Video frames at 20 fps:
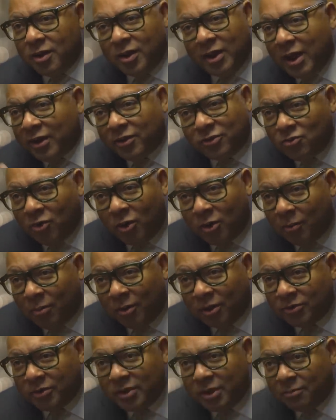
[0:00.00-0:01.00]
And I could talk
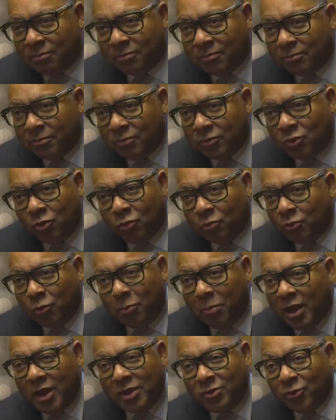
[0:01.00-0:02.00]
about them. No,
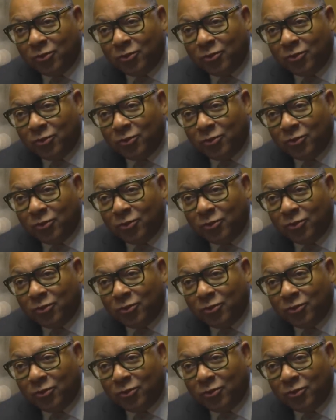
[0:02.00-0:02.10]
nobody